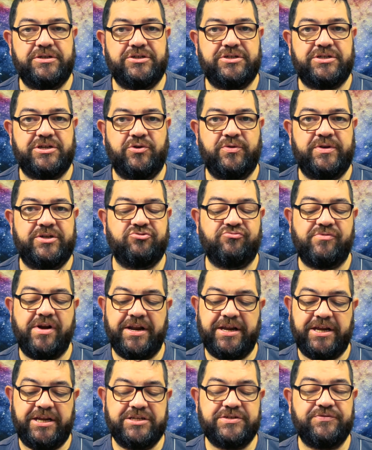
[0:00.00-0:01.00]
so it's
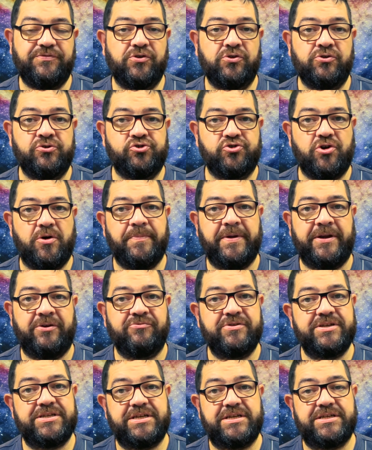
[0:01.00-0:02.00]
running its full dropping
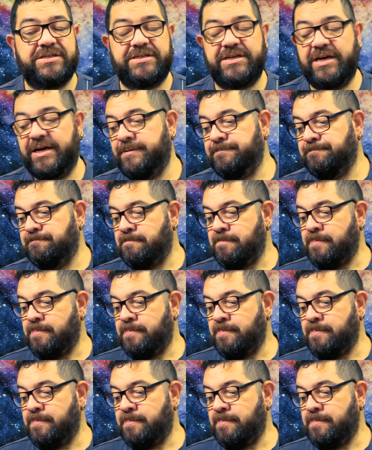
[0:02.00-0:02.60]
resistor,